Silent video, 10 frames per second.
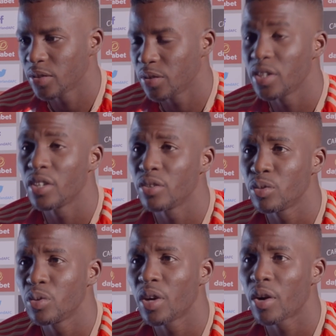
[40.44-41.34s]
we're gonna
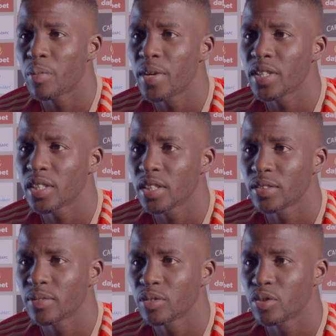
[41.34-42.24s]
do our best
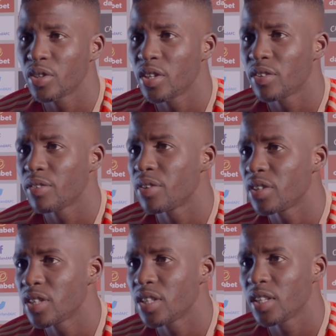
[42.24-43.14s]
to give the
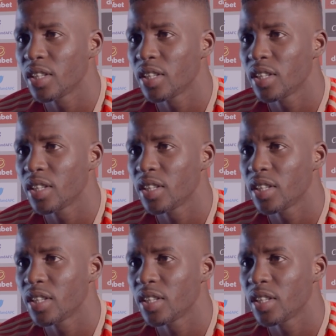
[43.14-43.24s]
fans